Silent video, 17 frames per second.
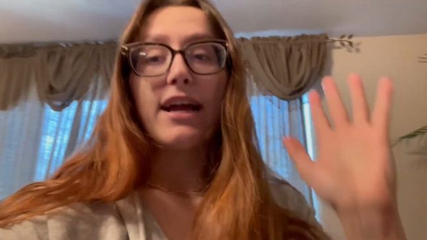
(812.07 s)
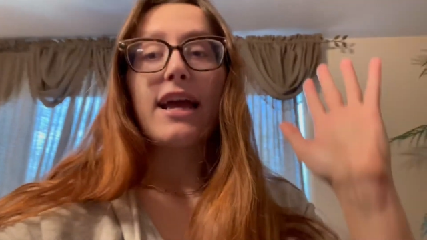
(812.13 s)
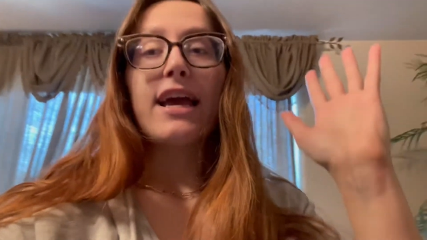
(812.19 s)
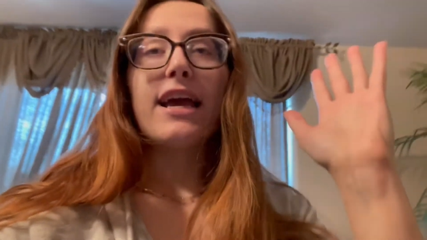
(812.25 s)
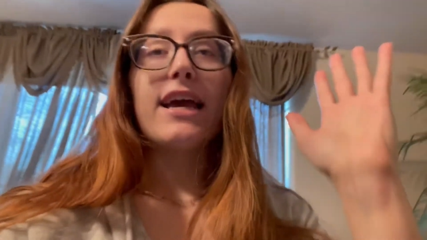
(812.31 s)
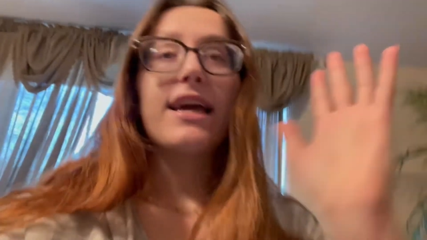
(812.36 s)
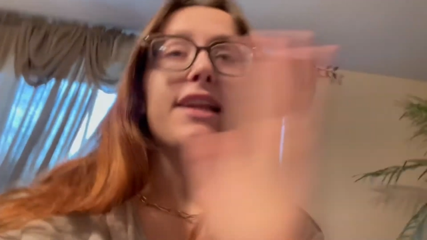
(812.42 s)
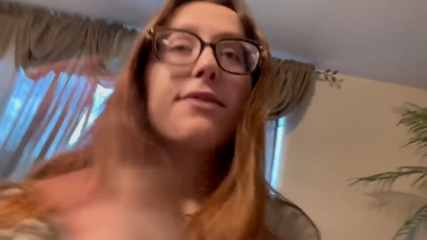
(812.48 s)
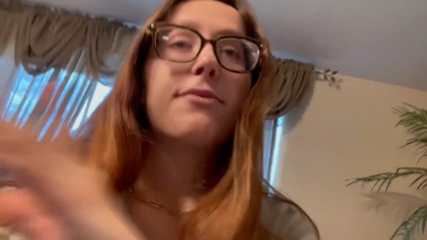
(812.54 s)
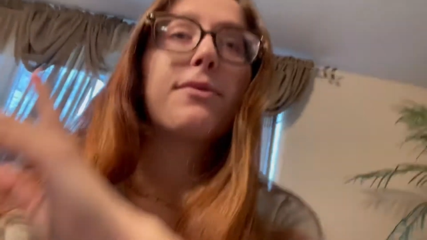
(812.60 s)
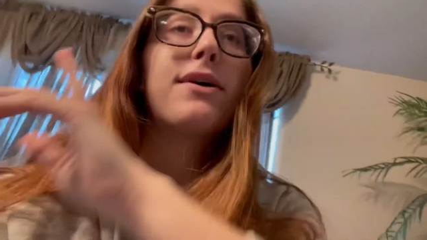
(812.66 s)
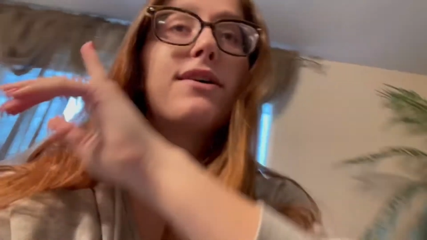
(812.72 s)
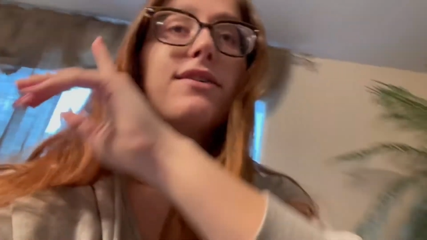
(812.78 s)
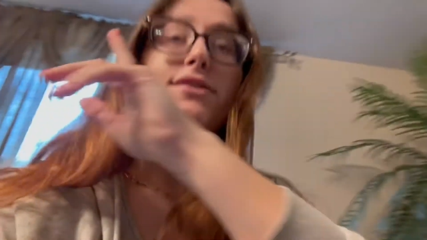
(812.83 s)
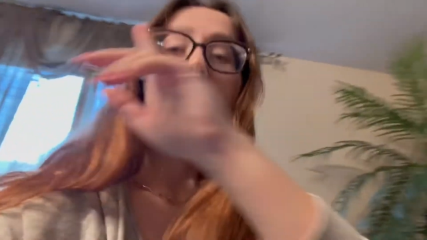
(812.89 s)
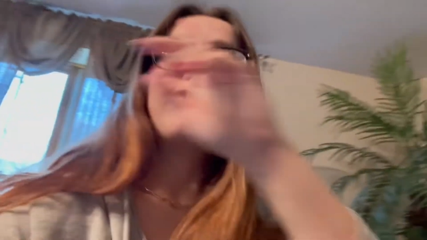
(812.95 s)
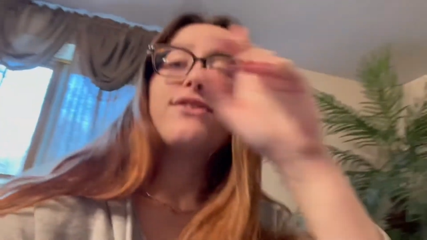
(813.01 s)
And
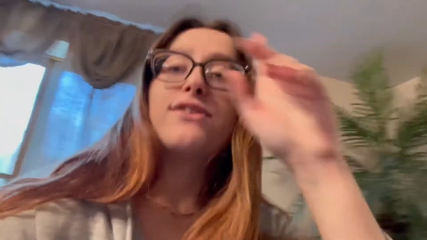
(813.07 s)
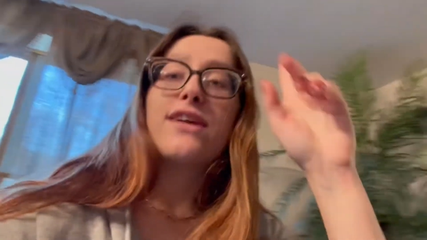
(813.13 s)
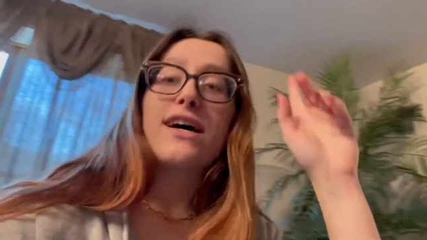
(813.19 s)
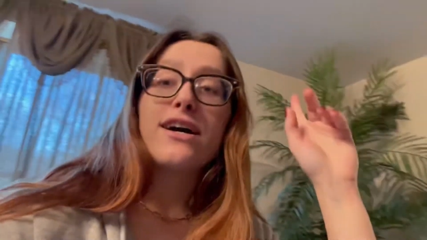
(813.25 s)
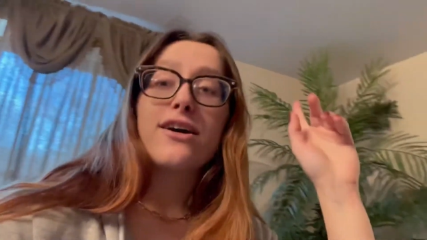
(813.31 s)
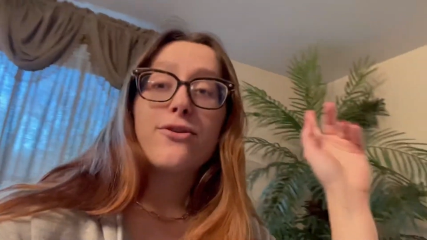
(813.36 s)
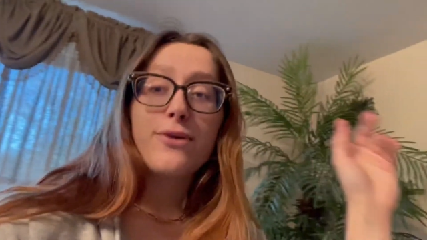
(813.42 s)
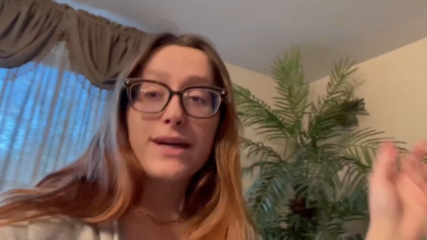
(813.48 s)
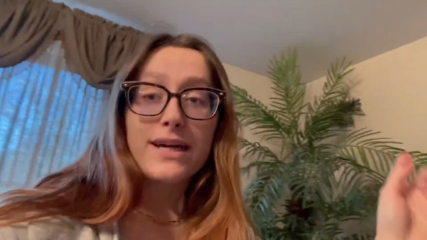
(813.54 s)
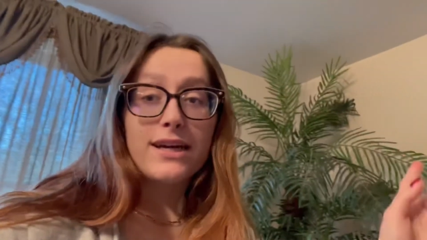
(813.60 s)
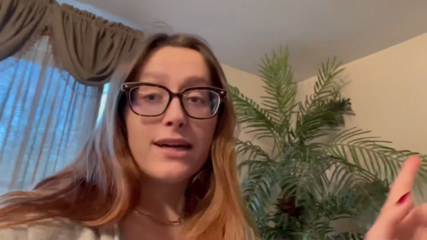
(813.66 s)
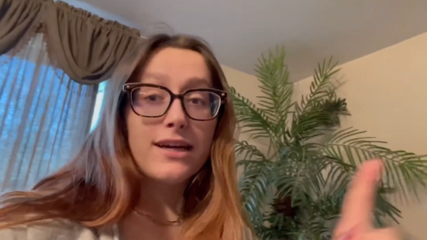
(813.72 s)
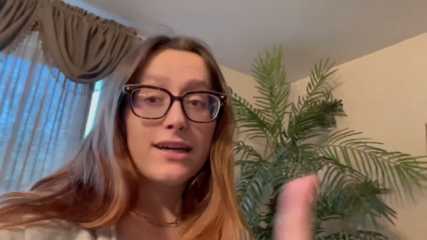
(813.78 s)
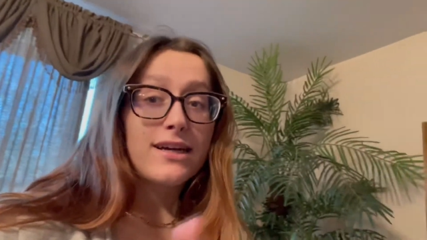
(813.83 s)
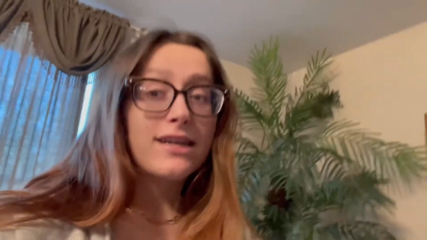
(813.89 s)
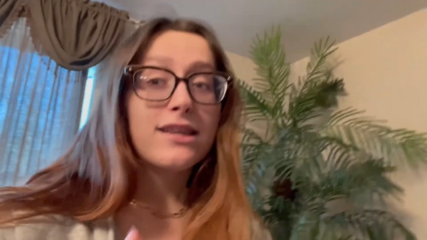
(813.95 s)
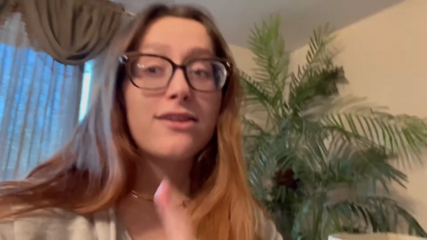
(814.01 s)
I'll do a quick
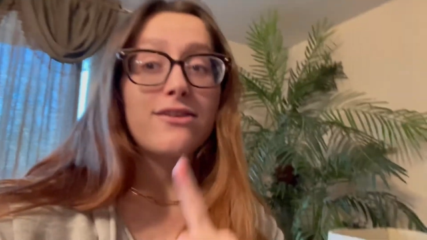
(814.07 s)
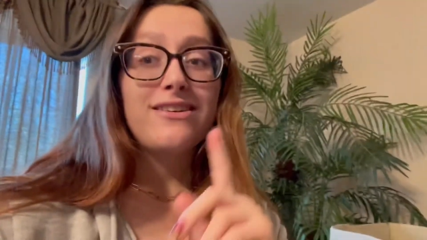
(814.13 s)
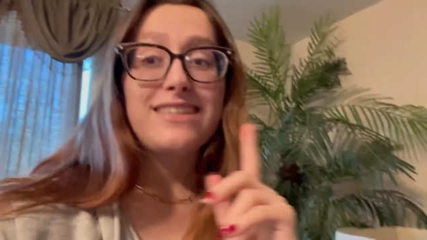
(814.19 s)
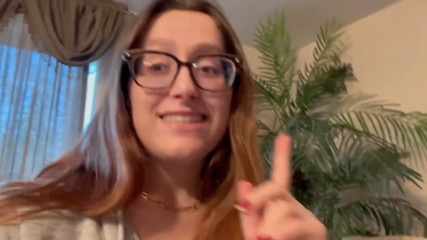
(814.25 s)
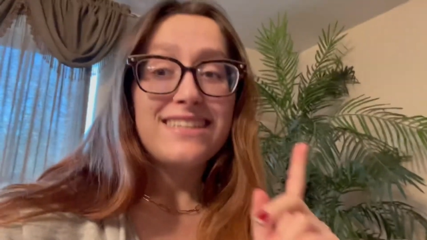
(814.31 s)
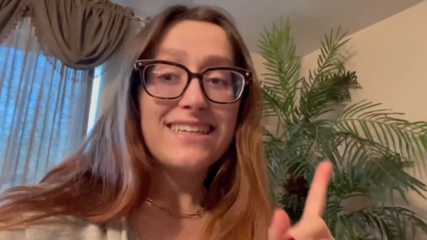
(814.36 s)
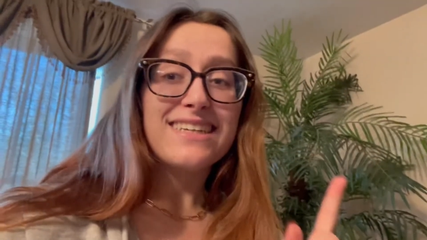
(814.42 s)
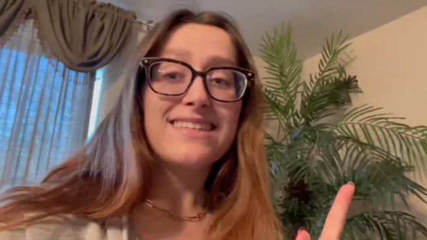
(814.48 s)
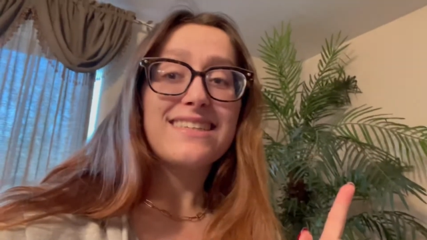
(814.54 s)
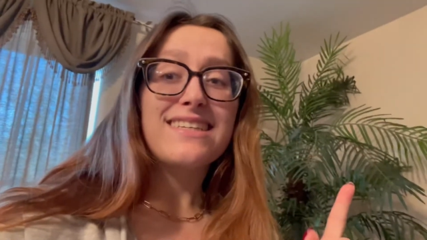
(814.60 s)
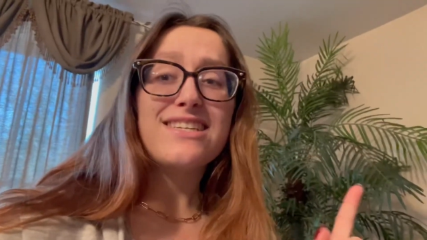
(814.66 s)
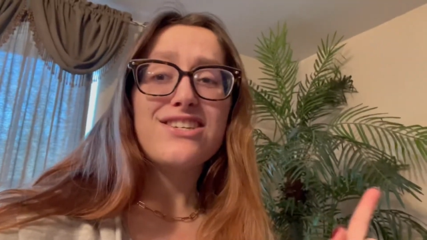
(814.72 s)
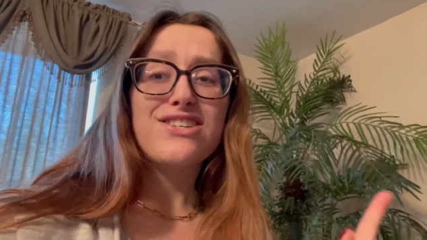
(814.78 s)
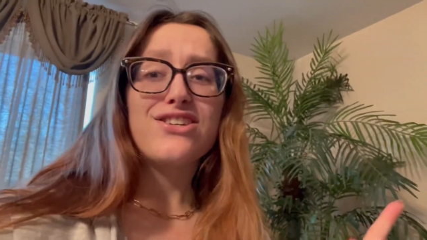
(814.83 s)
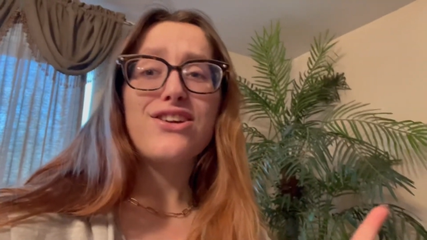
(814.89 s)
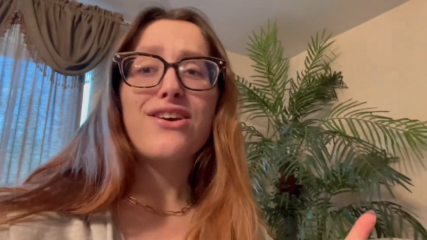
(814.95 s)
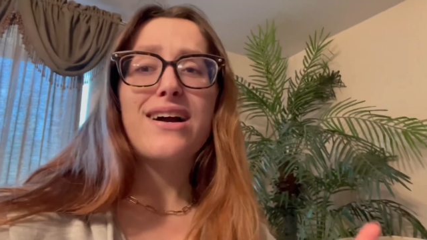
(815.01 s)
360,
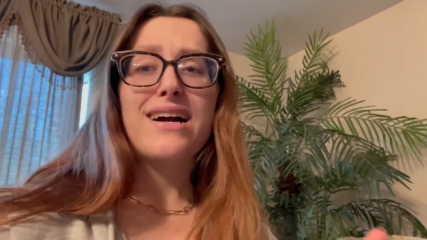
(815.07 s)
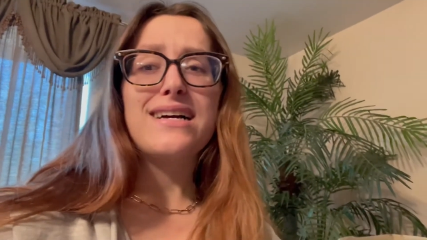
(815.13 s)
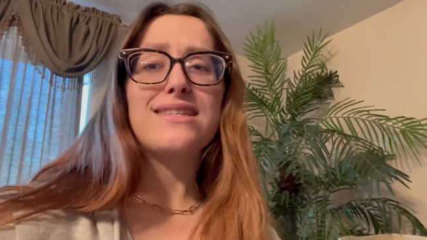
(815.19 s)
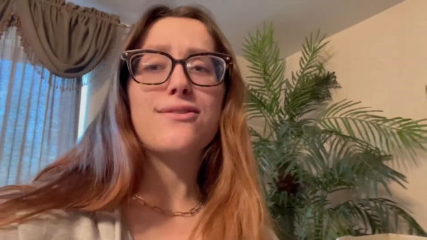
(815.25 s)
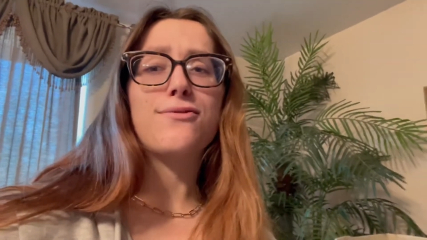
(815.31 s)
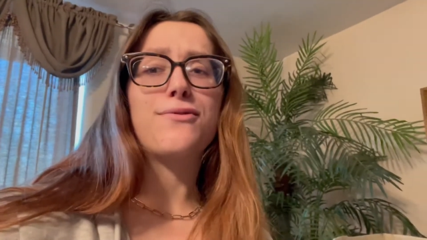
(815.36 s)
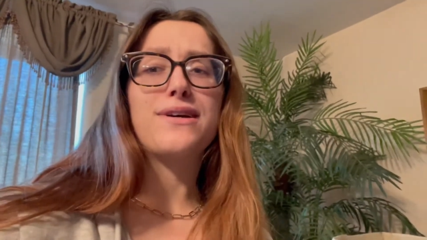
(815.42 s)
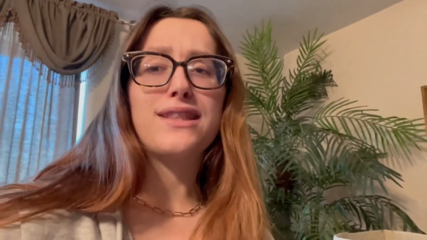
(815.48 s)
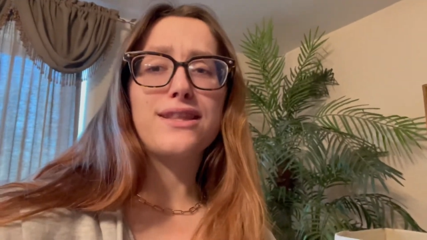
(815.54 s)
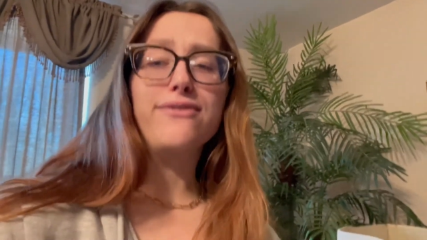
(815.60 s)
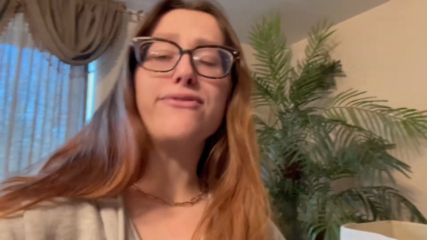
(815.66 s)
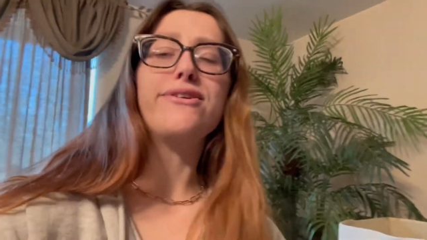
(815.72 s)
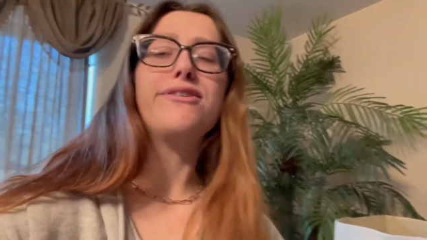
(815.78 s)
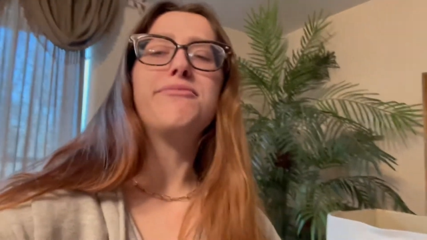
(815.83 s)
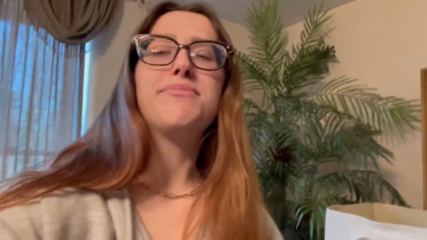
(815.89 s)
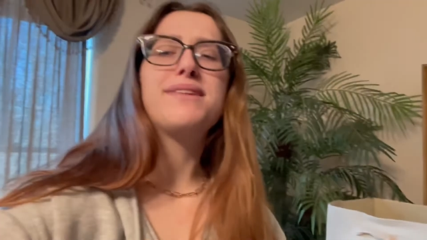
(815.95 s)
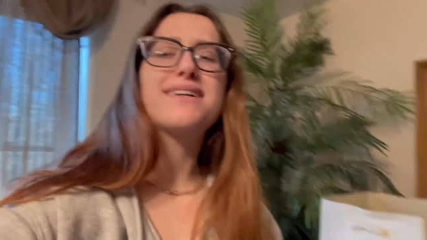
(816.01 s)
show you guys what the
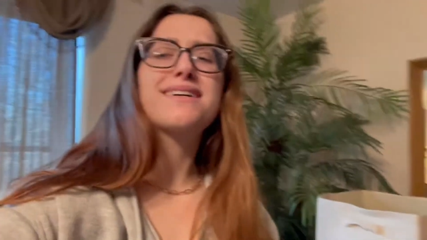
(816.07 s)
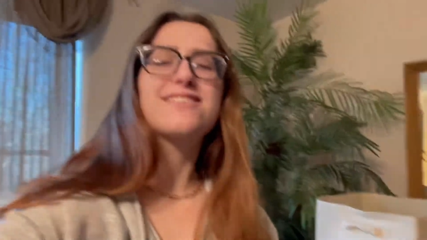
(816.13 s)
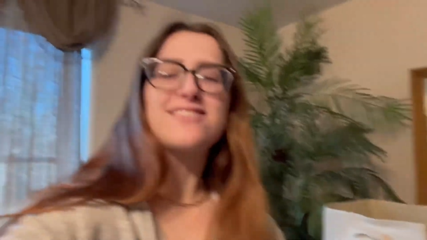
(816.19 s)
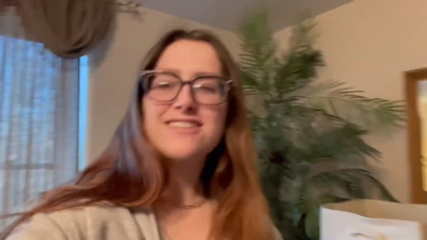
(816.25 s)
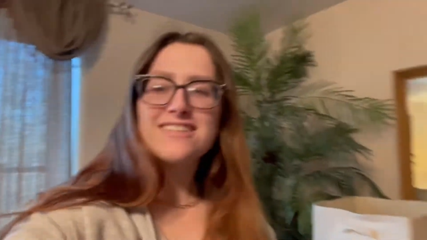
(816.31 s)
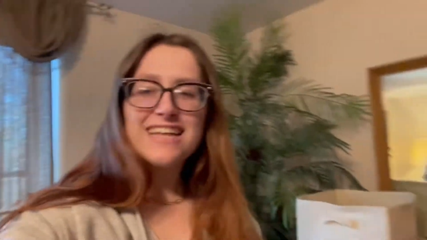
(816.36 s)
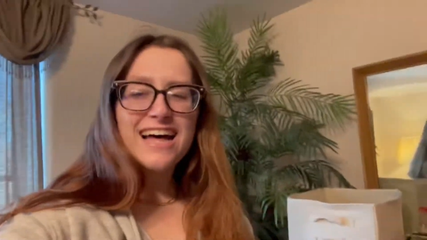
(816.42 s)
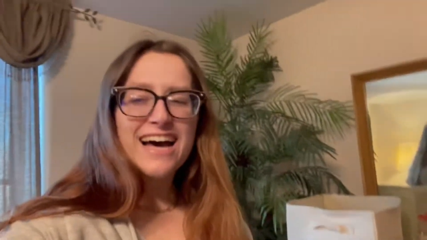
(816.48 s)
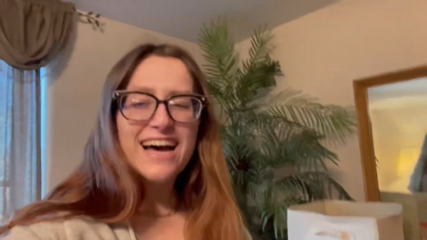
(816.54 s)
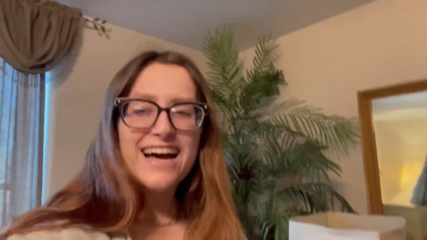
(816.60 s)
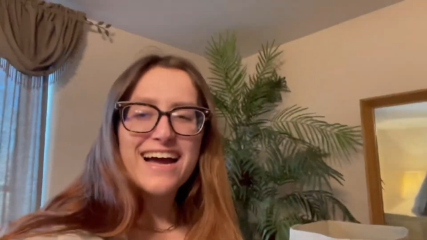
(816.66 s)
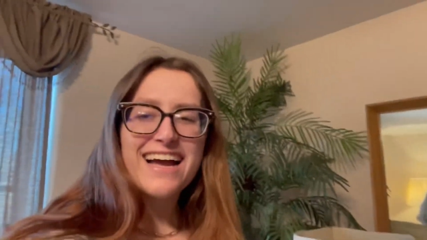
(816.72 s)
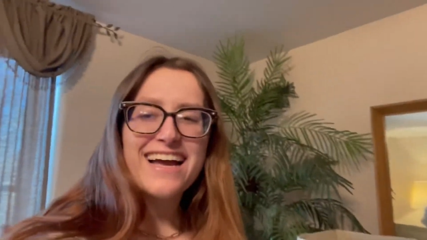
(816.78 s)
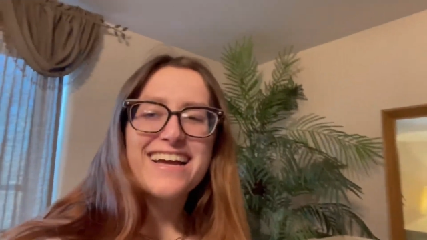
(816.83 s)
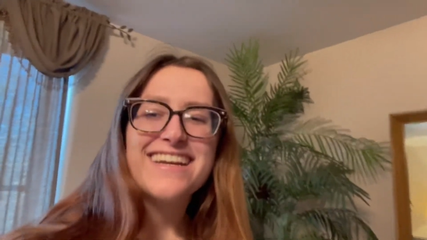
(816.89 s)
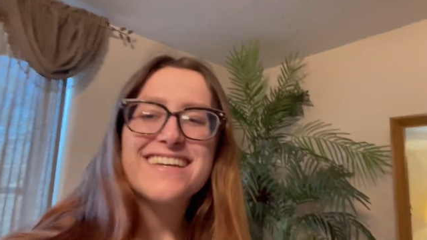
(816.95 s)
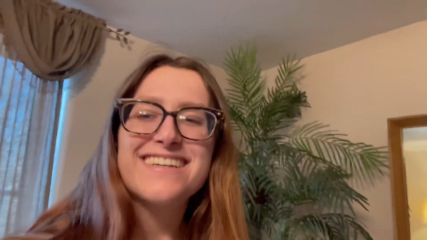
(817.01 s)
room looks
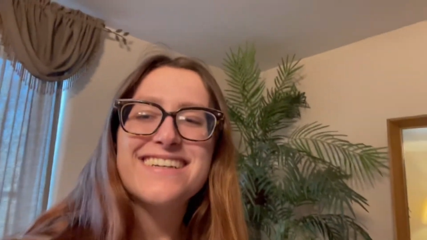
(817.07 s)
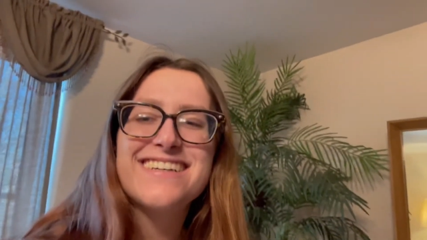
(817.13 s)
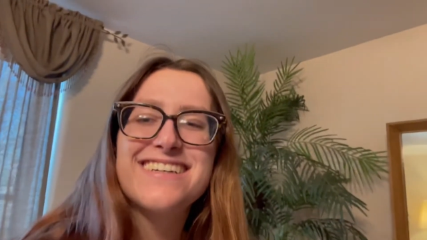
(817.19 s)
like.